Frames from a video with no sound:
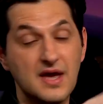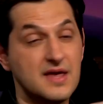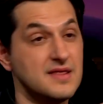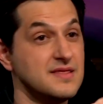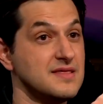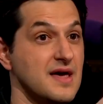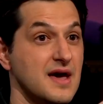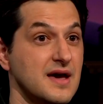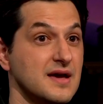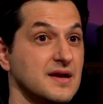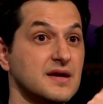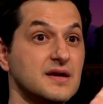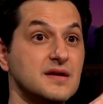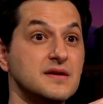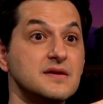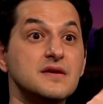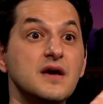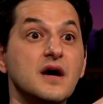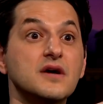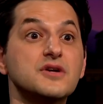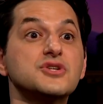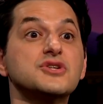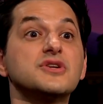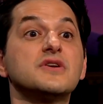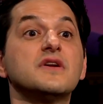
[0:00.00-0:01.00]
get that
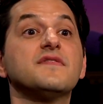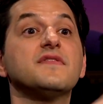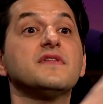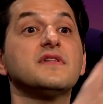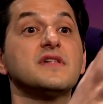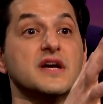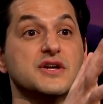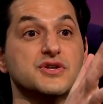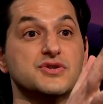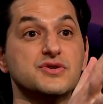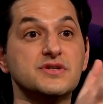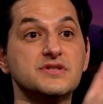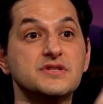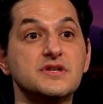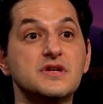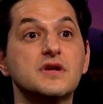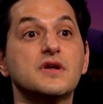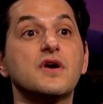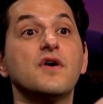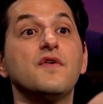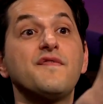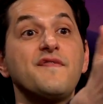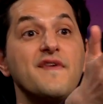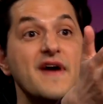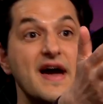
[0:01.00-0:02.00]
conduction of the electricity to
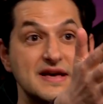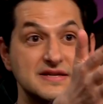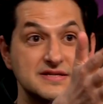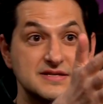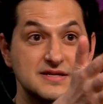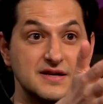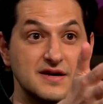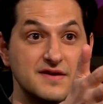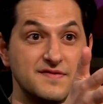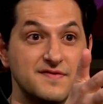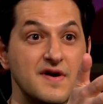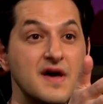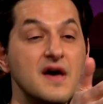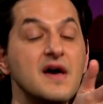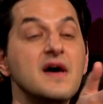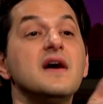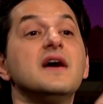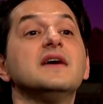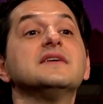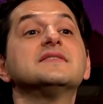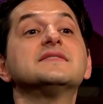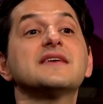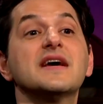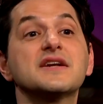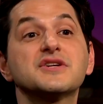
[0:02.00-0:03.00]
go fast enough,
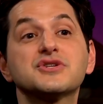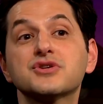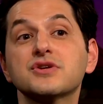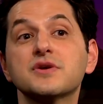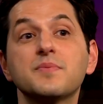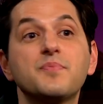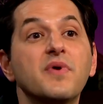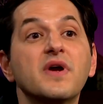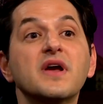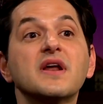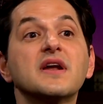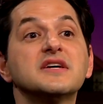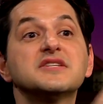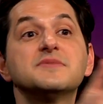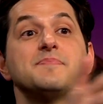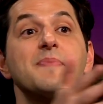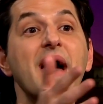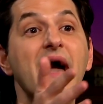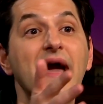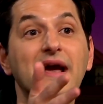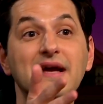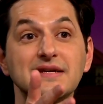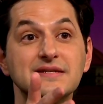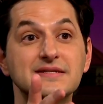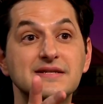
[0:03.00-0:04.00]
essentially bringing us
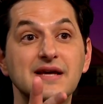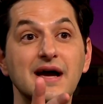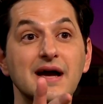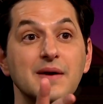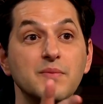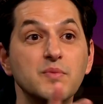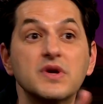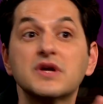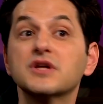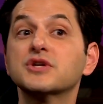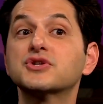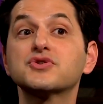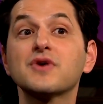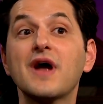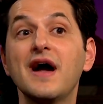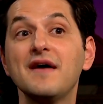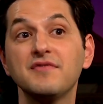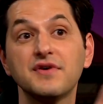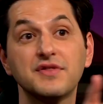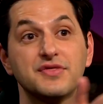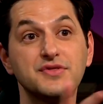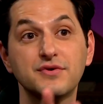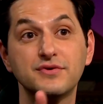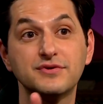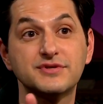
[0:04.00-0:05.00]
back in time. We could
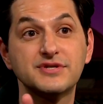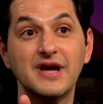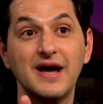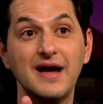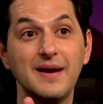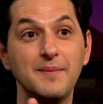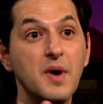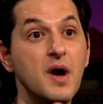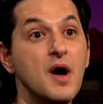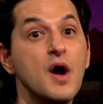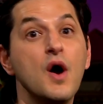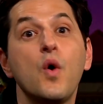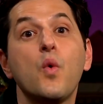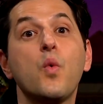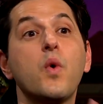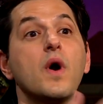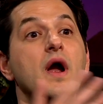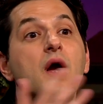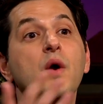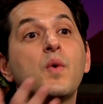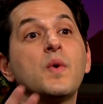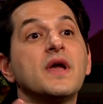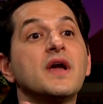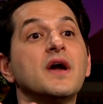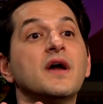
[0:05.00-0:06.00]
travel through time.
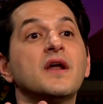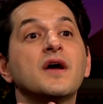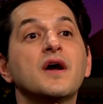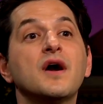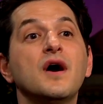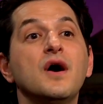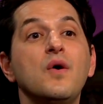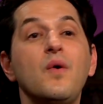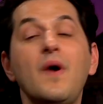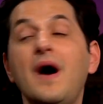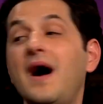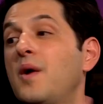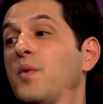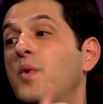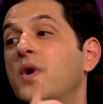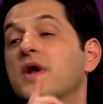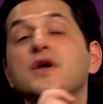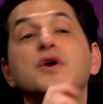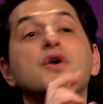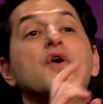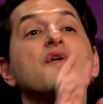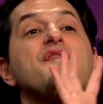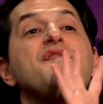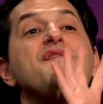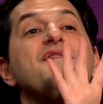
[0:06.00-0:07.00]
Where are we gonna go? I
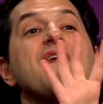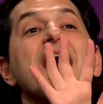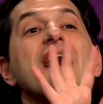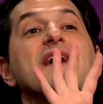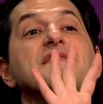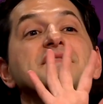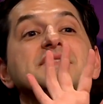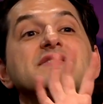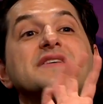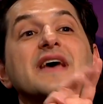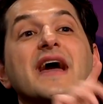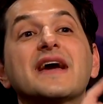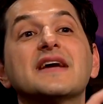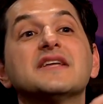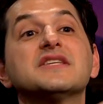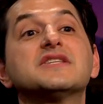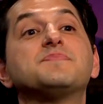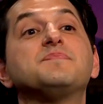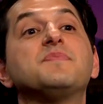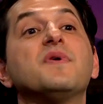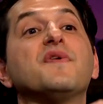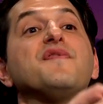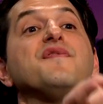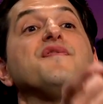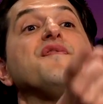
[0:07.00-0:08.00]
wanna go 5 seconds
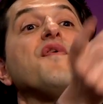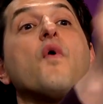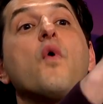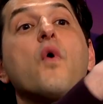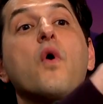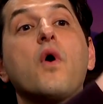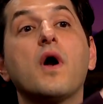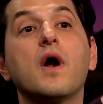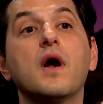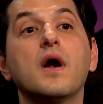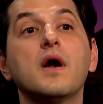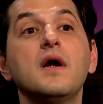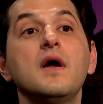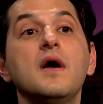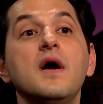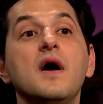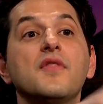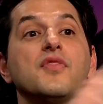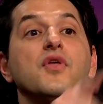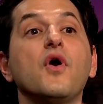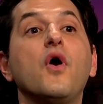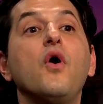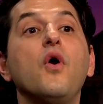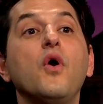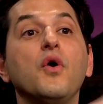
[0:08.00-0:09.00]
before
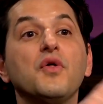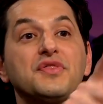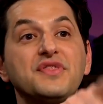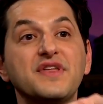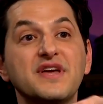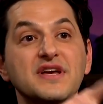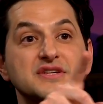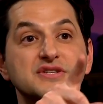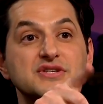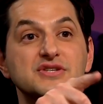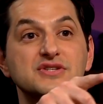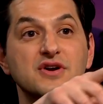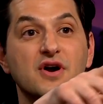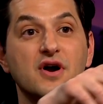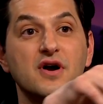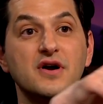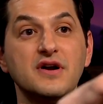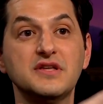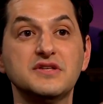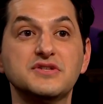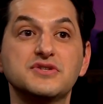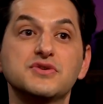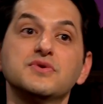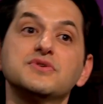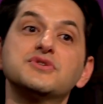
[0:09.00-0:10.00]
the whole thing
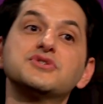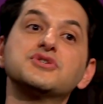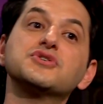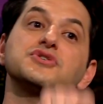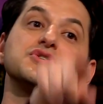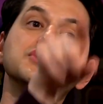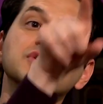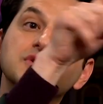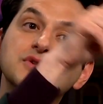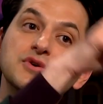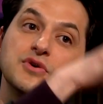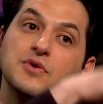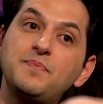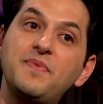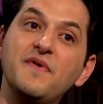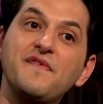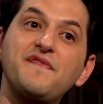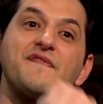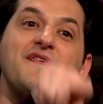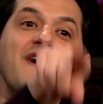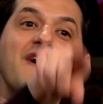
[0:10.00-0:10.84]
started. So it's just a loop of